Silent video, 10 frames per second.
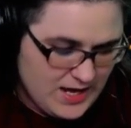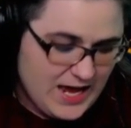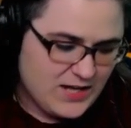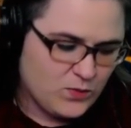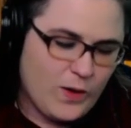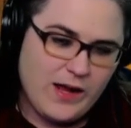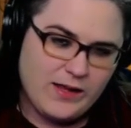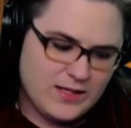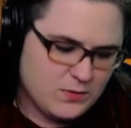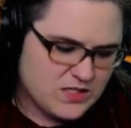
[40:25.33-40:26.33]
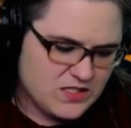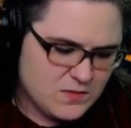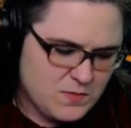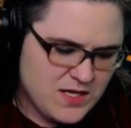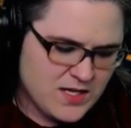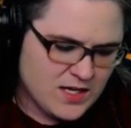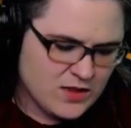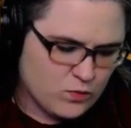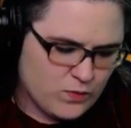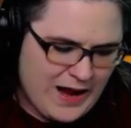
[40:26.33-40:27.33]
And while he was speaking,
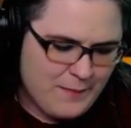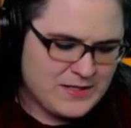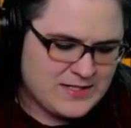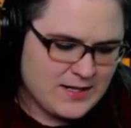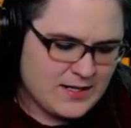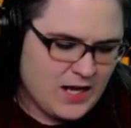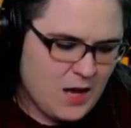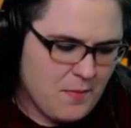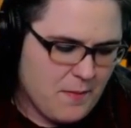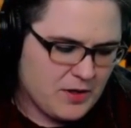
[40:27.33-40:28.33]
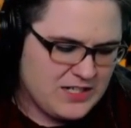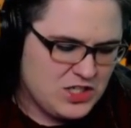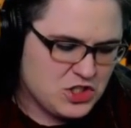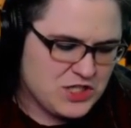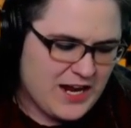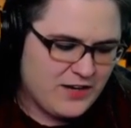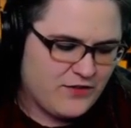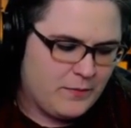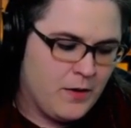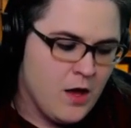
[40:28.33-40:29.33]
the rabbits had come up on each side of
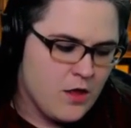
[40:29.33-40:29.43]
him,